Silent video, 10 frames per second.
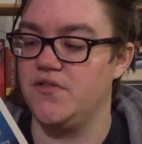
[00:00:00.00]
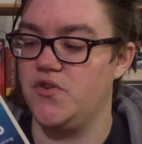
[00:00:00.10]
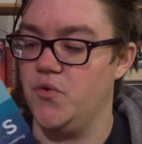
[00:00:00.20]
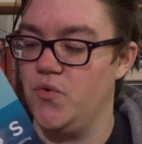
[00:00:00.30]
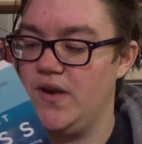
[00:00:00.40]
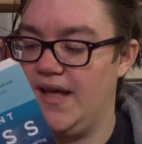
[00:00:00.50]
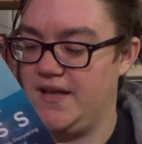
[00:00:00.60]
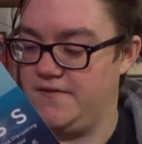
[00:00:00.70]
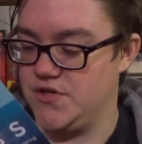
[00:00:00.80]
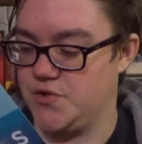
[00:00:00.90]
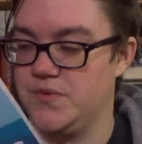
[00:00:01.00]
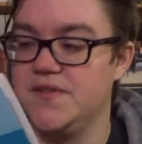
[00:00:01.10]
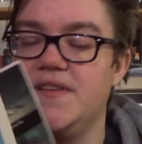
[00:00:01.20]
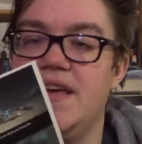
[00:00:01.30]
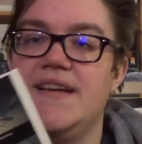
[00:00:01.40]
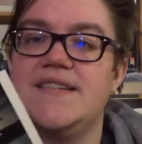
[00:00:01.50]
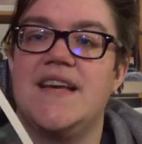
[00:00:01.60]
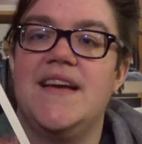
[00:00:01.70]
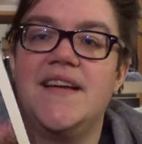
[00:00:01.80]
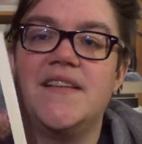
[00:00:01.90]
do like visual things,
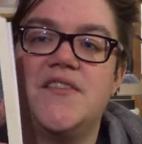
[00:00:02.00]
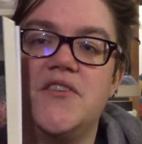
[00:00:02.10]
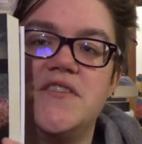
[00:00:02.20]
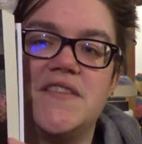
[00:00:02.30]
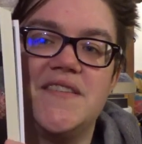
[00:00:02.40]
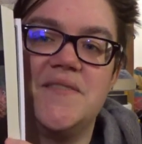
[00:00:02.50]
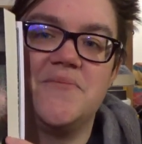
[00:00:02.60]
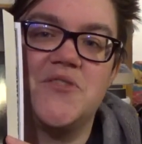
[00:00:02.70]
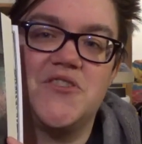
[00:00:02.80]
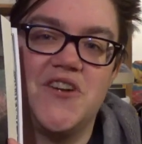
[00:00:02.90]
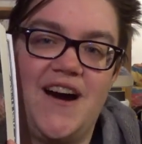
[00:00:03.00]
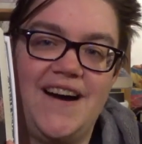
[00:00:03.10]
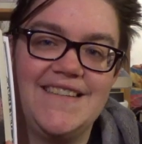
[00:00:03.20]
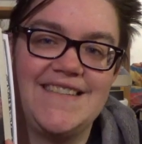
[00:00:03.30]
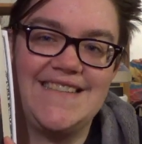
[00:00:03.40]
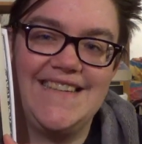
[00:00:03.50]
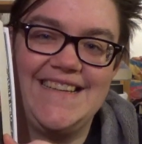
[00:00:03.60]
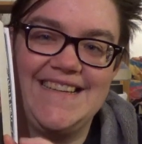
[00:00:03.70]
there's some shots,